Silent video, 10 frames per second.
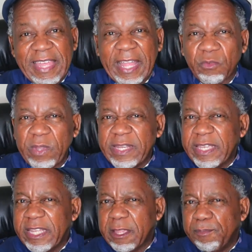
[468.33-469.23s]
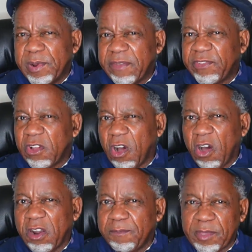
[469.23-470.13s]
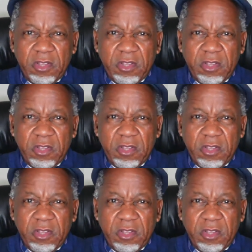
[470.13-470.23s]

that we need a briefing on,